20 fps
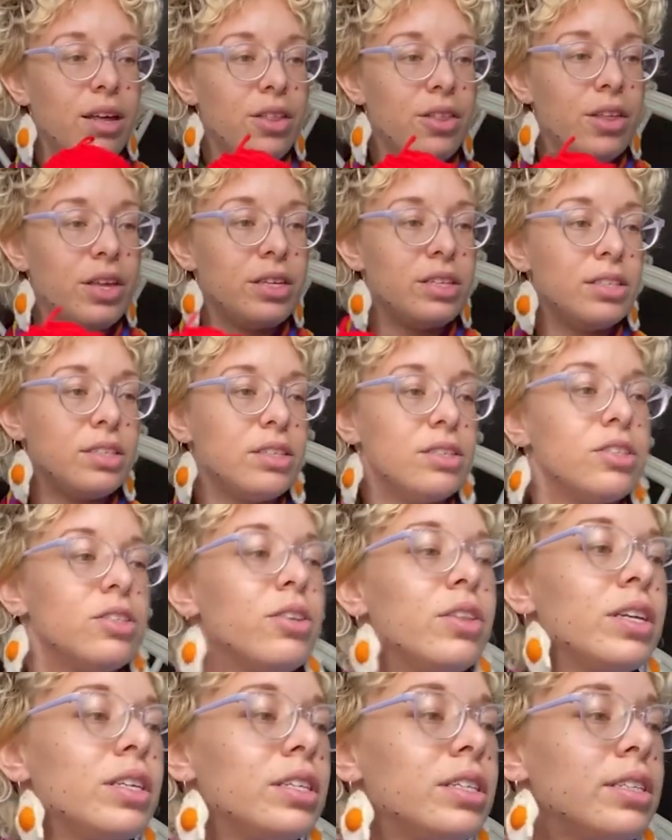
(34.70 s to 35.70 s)
this, so
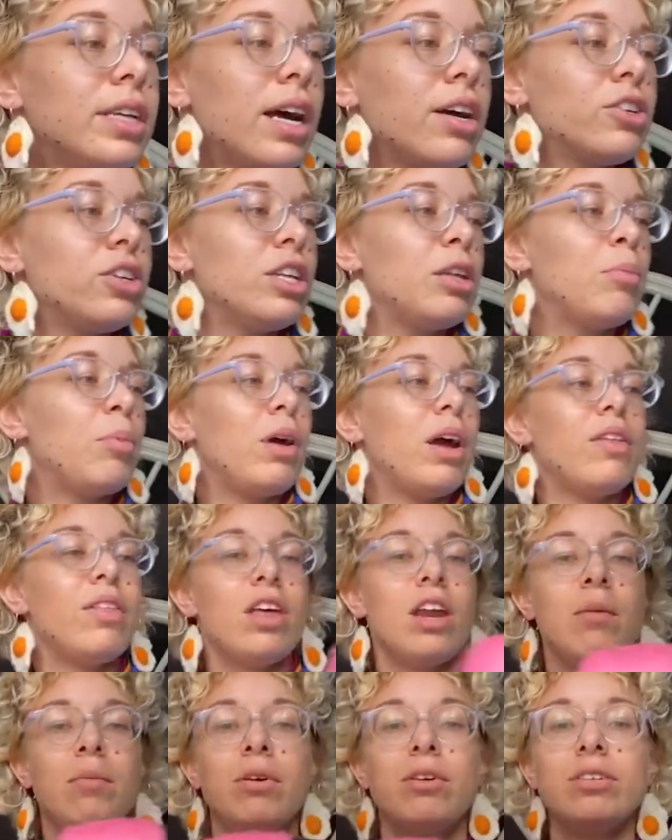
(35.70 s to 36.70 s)
this is actually the brand that
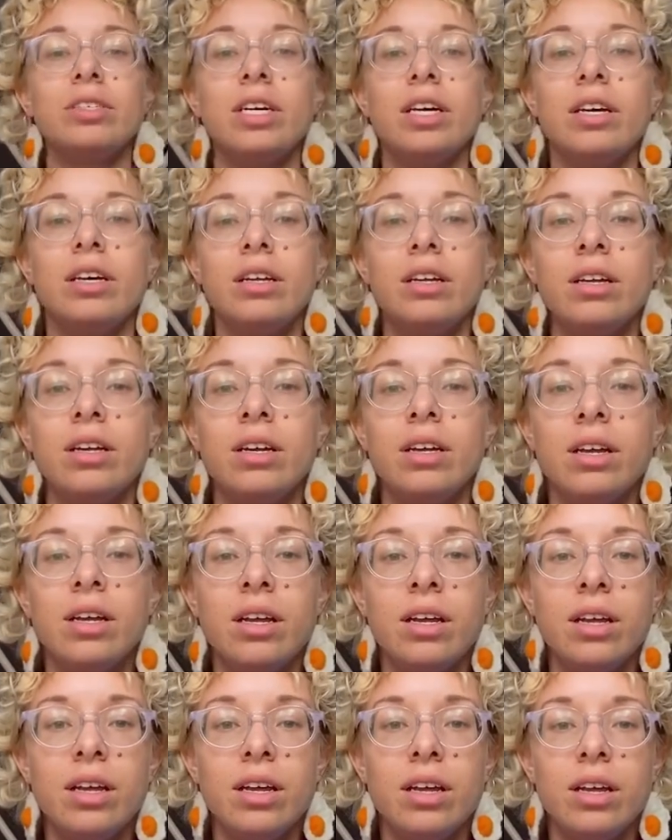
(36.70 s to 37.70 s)
I'm using,
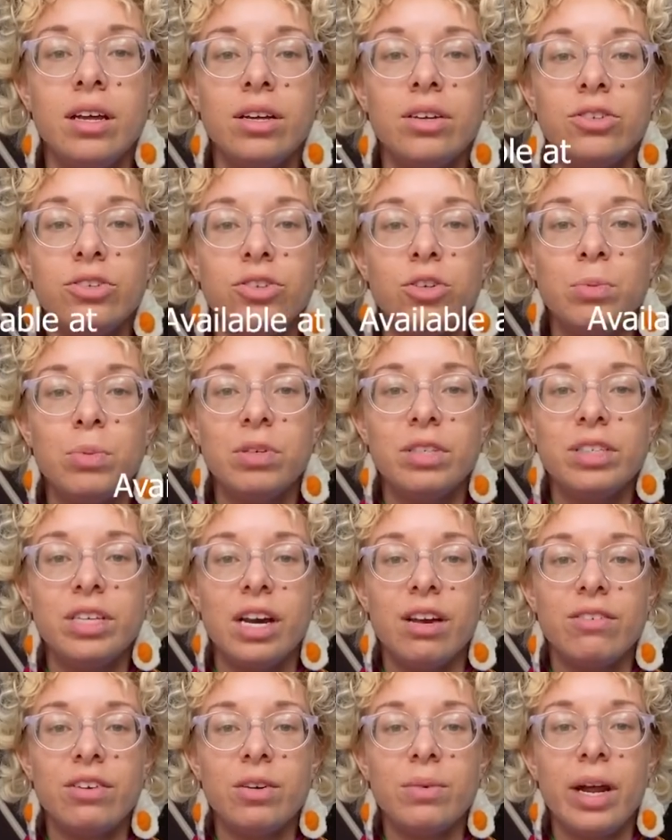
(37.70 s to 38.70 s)
Super
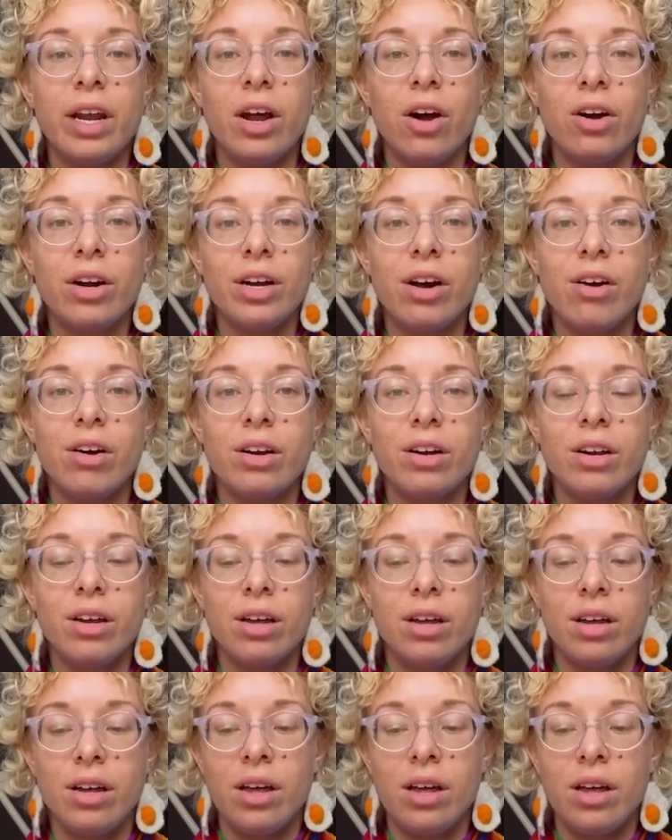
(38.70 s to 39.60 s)
Saver Red Heart yarn.